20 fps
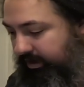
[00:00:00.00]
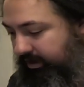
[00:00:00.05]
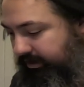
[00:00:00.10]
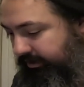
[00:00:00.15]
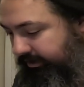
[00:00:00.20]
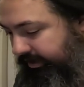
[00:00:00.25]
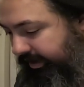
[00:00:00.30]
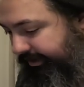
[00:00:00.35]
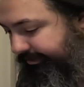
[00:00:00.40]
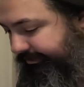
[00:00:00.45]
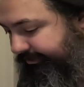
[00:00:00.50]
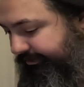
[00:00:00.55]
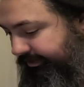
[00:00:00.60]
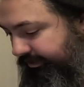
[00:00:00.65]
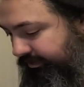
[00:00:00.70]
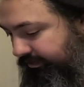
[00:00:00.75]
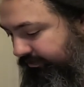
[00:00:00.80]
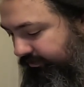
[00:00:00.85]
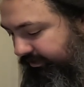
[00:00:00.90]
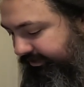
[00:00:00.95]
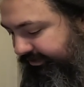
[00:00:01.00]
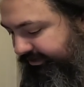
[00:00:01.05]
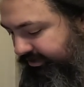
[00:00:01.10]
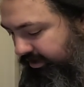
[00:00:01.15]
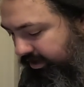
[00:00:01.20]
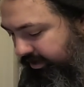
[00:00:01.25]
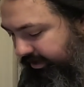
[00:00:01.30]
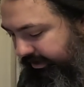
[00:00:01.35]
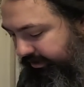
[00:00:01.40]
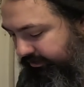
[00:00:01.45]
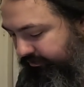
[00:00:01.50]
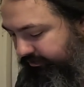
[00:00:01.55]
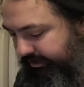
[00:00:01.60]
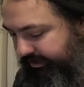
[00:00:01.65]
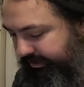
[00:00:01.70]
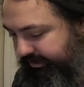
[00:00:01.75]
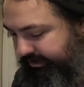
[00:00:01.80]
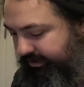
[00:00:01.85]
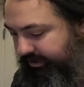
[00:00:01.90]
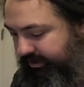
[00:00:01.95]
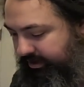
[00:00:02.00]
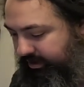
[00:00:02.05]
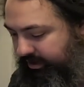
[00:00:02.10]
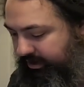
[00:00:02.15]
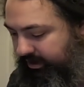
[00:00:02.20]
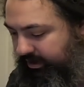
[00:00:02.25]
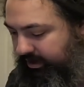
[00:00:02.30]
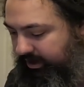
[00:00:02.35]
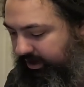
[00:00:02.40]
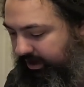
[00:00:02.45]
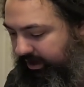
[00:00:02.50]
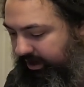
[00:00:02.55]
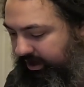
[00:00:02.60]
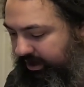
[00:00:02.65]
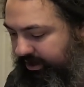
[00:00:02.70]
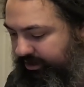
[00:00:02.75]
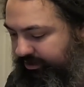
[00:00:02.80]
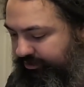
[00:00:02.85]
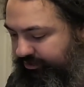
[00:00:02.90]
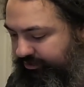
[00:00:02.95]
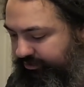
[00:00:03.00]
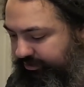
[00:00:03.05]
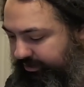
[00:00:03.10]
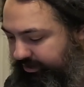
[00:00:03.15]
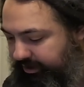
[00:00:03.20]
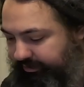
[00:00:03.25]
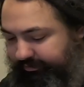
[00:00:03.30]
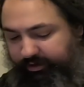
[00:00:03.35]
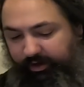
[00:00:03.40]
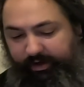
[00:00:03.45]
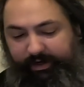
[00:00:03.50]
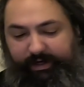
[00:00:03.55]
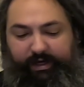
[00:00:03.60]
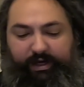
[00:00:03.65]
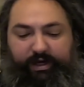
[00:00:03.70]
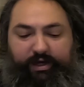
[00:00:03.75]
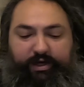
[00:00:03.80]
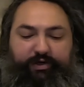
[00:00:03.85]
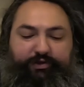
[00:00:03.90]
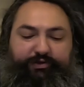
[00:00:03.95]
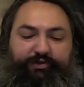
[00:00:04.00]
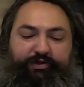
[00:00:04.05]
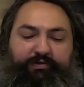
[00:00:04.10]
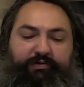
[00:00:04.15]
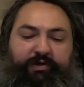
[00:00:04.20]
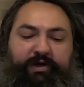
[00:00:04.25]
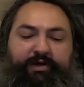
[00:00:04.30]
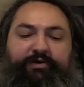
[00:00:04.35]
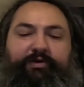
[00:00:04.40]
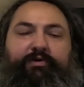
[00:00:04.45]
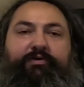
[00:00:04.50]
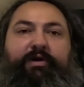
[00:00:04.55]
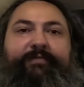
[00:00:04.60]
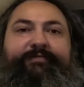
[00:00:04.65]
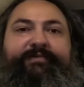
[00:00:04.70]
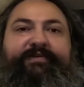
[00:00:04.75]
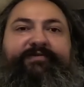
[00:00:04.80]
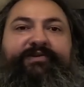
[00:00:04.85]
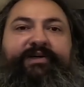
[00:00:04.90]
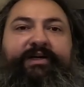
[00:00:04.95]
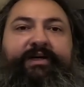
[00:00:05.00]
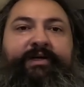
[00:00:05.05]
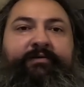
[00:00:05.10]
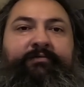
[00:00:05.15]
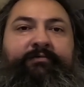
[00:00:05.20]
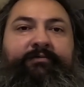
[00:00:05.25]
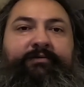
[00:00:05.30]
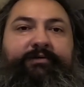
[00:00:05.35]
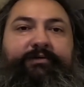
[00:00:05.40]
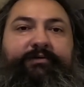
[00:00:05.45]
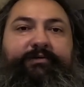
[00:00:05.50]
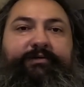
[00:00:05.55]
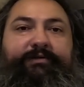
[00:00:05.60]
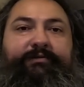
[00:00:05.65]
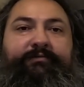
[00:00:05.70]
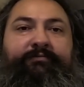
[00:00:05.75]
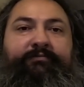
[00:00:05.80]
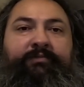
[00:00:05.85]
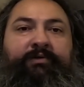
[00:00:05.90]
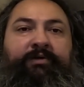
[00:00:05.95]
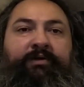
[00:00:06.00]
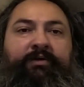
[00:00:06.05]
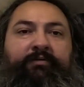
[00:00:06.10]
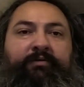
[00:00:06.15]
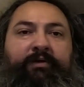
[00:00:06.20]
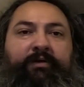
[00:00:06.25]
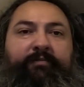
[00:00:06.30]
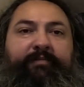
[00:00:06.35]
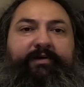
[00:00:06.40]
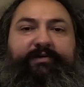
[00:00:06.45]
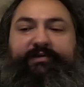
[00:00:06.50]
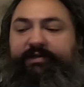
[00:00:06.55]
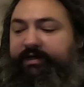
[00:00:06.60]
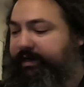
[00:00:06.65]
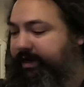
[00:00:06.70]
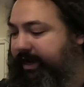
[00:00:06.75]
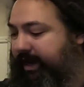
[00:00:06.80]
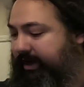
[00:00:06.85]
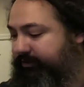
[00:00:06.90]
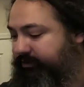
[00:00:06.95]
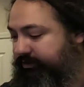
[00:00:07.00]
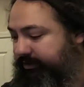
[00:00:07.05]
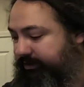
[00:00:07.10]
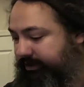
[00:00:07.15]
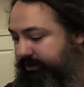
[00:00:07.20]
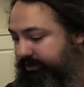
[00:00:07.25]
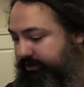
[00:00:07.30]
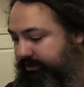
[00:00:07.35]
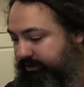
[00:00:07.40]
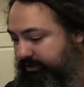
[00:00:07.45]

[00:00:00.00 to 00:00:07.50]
Okay, so we're starting with 200 grams of chicken. So it's quite a bit of chicken, actually.